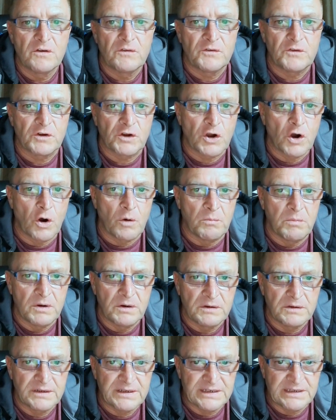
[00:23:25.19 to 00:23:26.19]
The gob
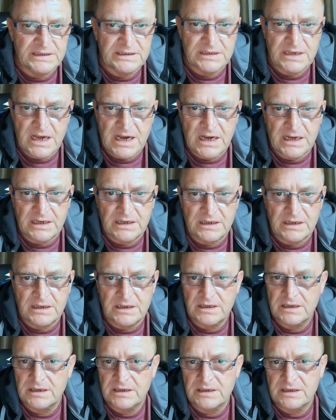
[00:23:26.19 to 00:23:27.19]
isn't
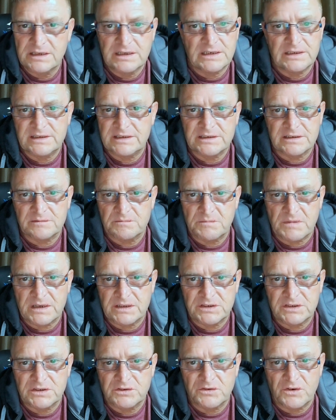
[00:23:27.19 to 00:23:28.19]

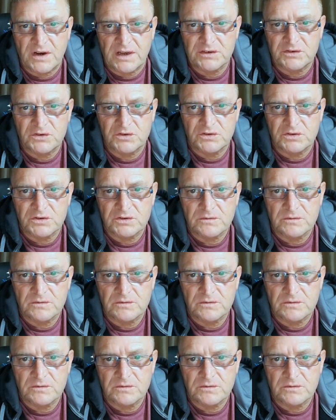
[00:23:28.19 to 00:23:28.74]
matching their actions.